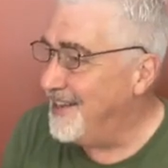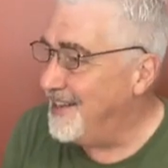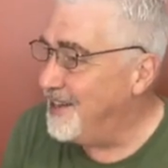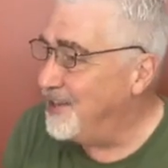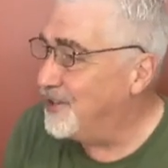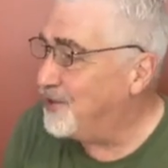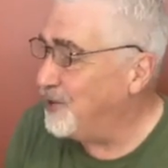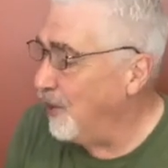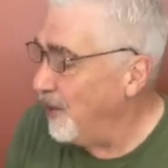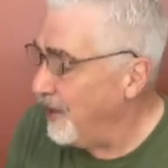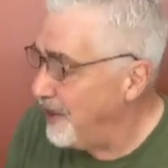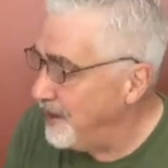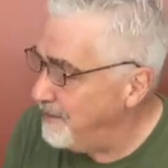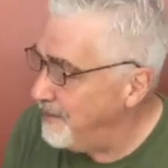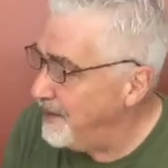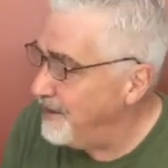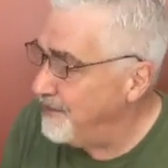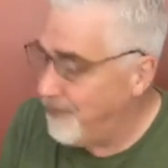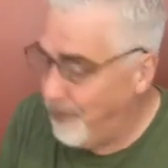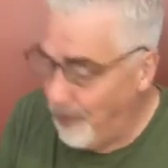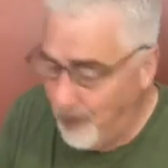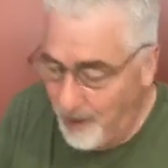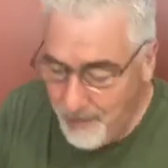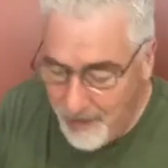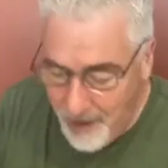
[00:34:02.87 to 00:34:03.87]
you joining me
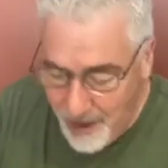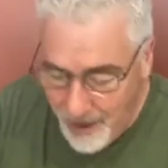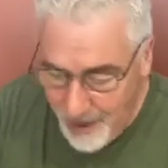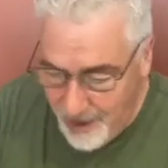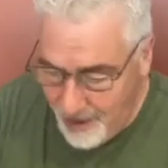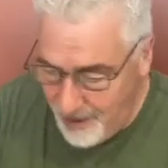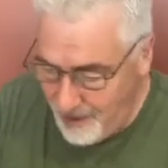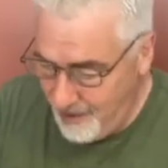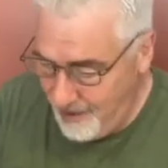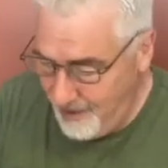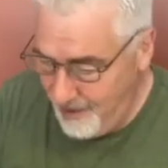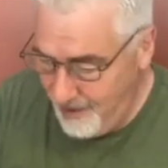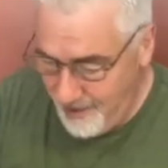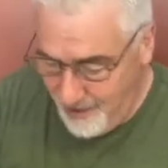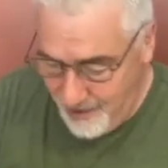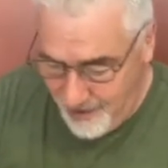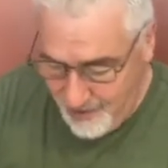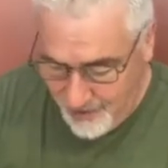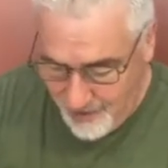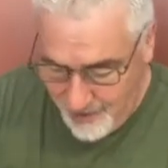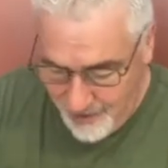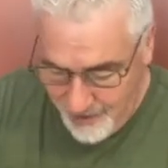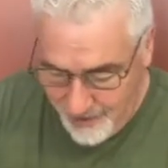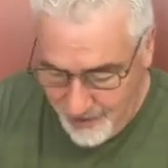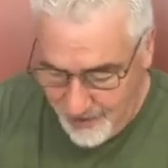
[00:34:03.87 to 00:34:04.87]
for a minute?
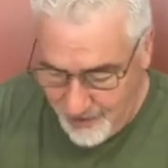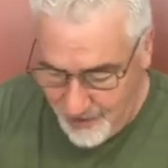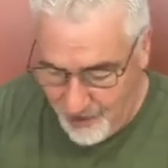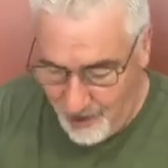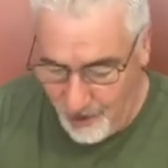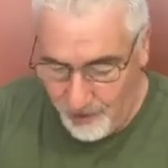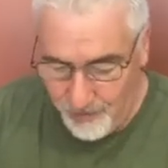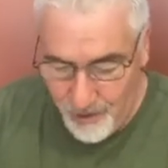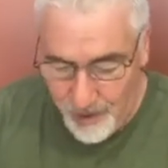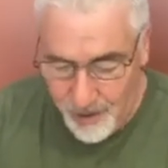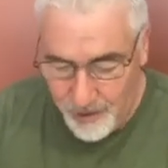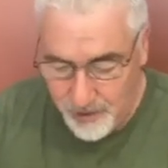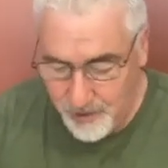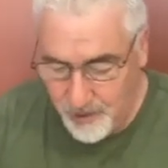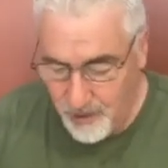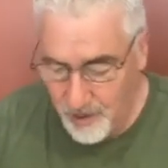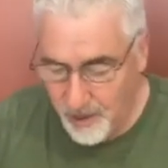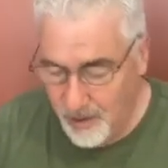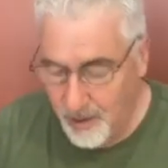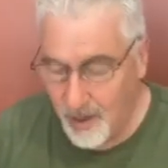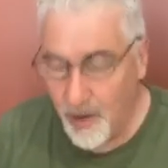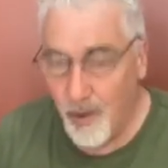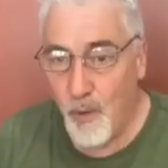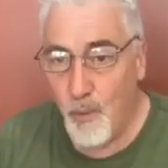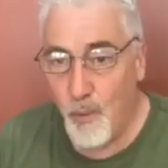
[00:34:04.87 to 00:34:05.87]
All right,
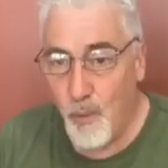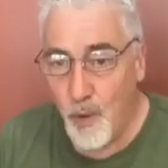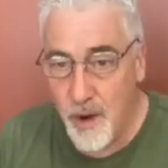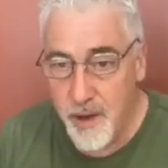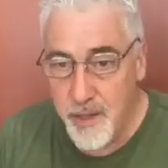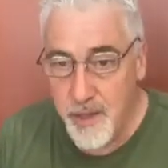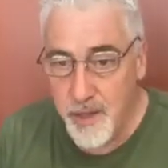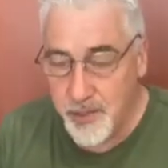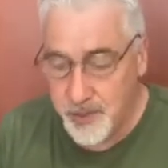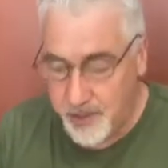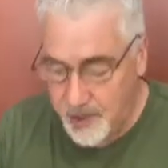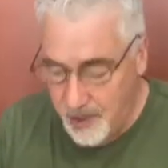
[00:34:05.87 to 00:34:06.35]
good. Why don't you